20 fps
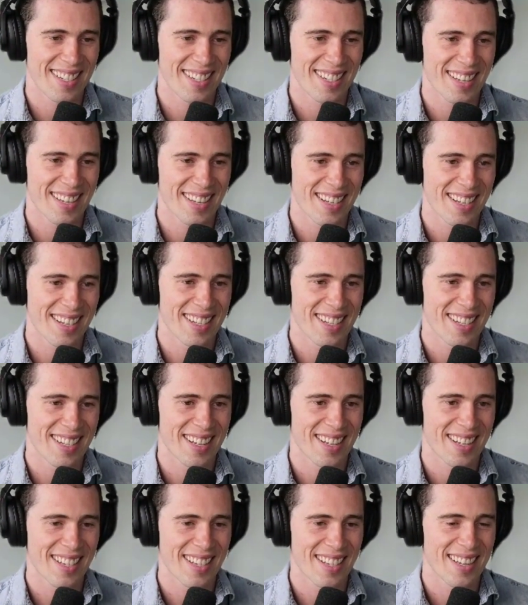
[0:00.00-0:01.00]

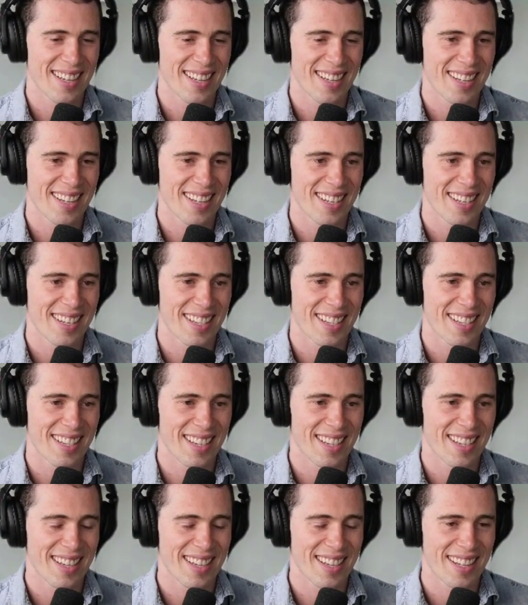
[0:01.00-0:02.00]

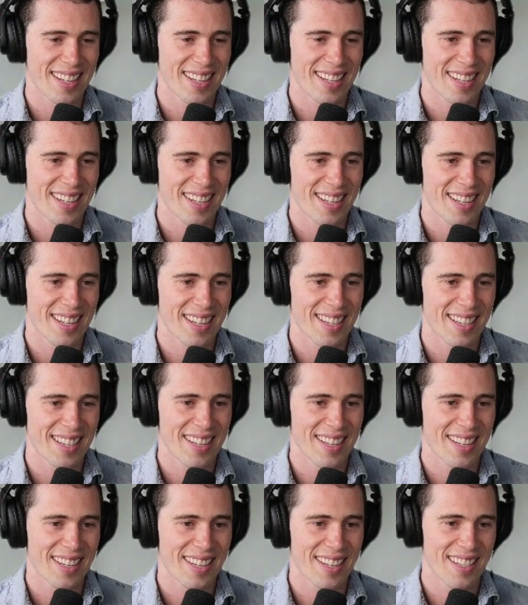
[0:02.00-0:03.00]

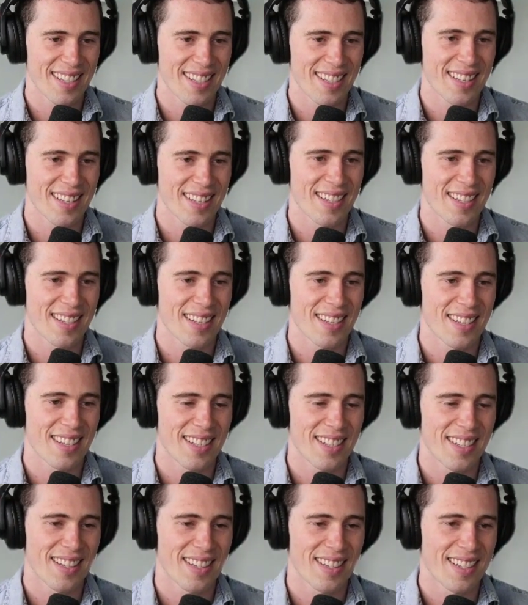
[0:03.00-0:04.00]

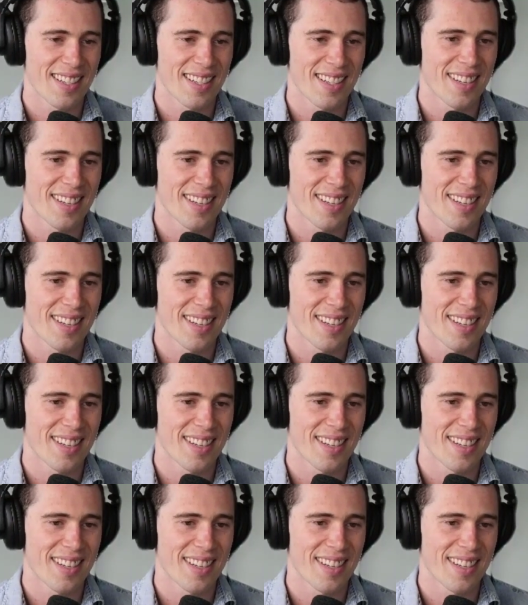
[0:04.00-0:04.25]
(silent)